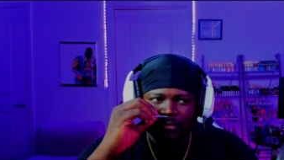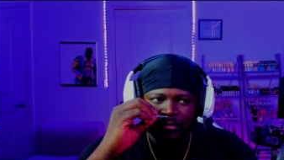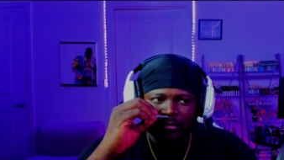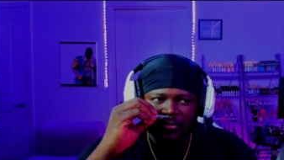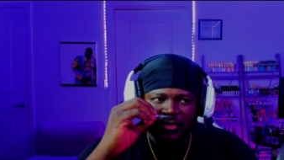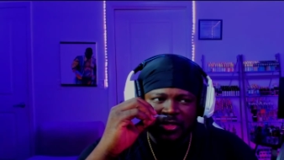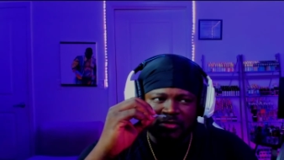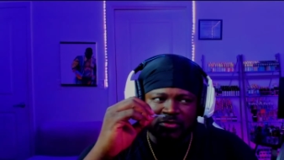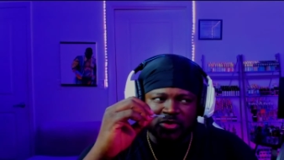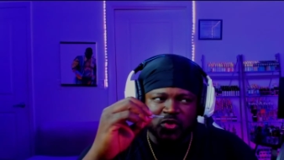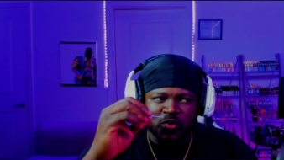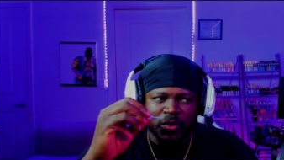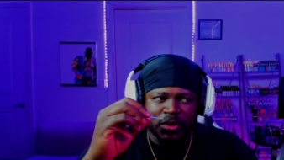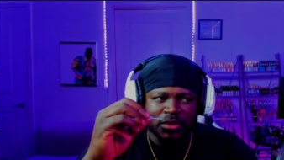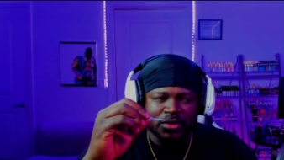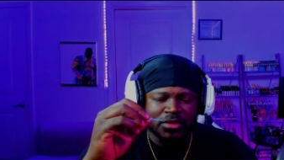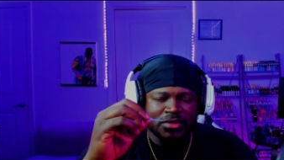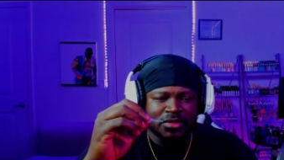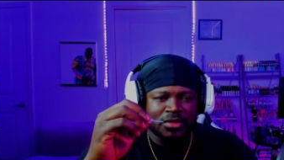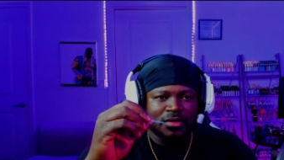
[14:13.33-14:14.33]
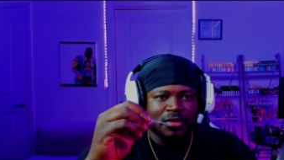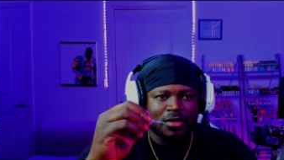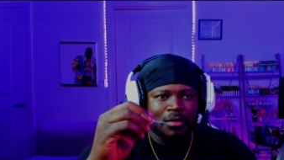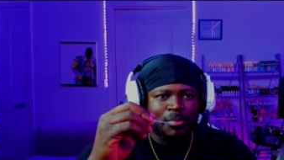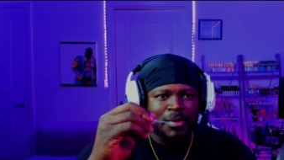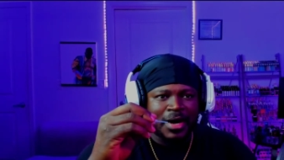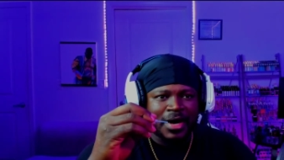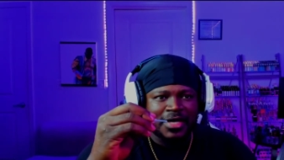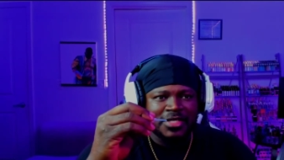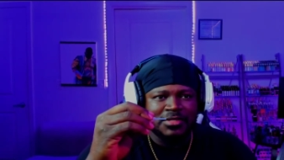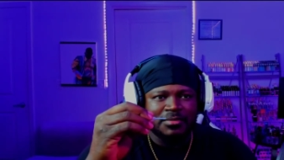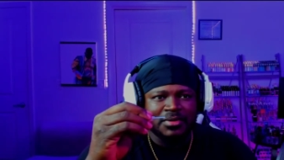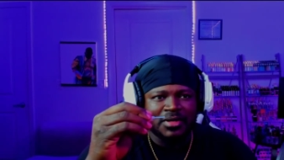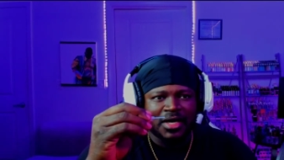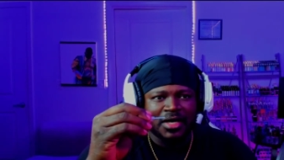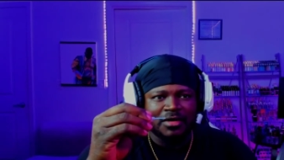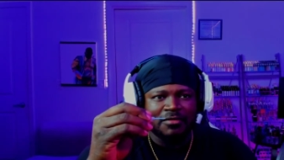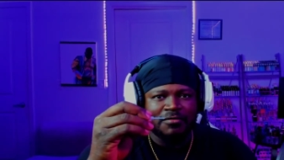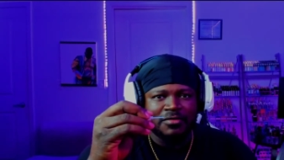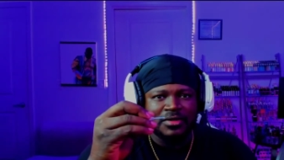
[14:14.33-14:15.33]
Some sweetness in there, possibly
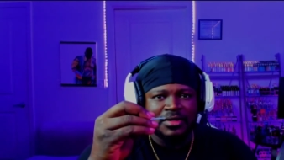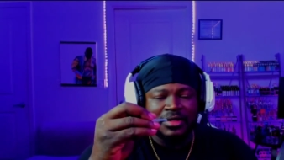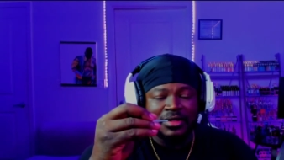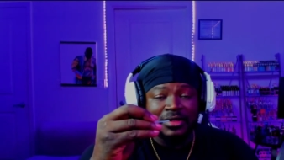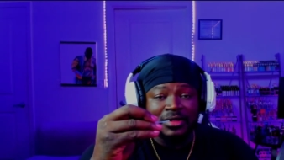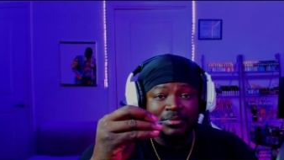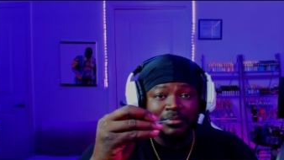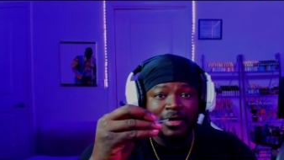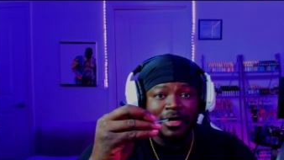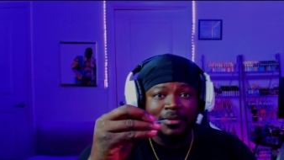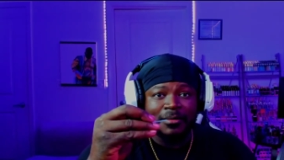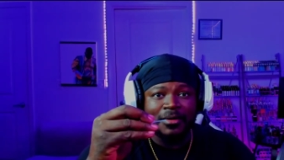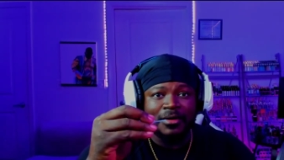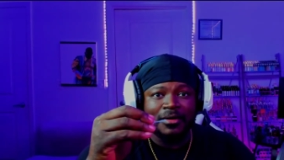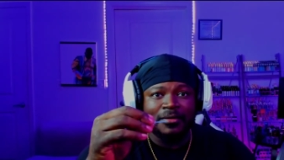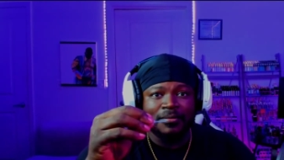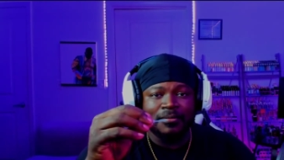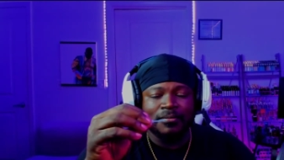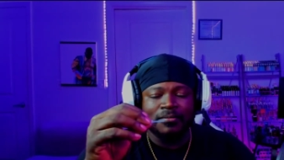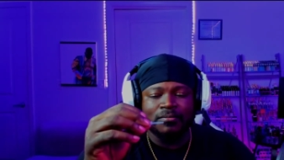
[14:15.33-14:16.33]
like a vanilla maybe.